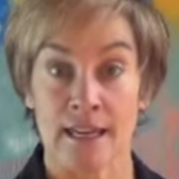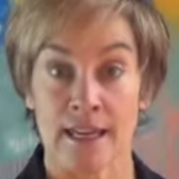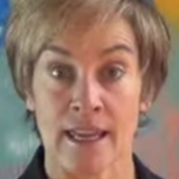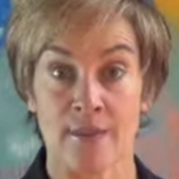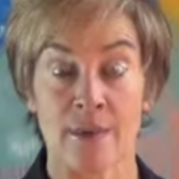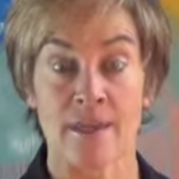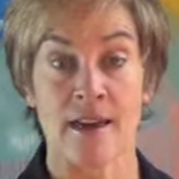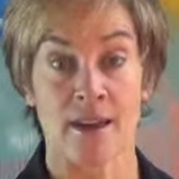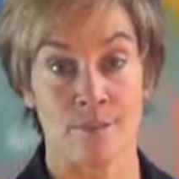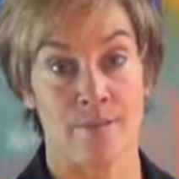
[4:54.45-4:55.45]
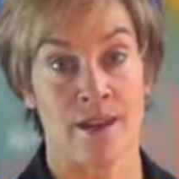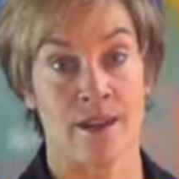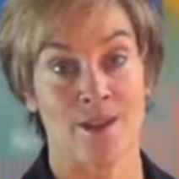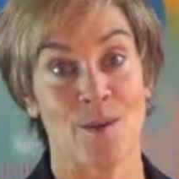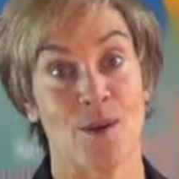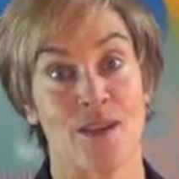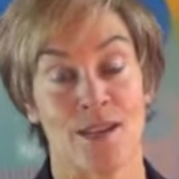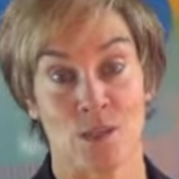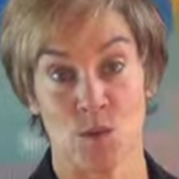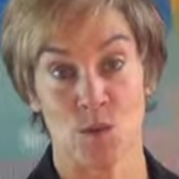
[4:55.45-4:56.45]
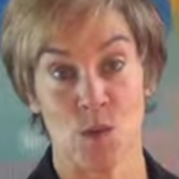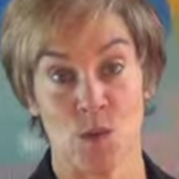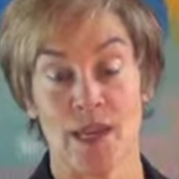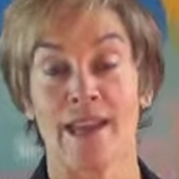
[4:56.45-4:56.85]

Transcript: and keeping that at bay or in control.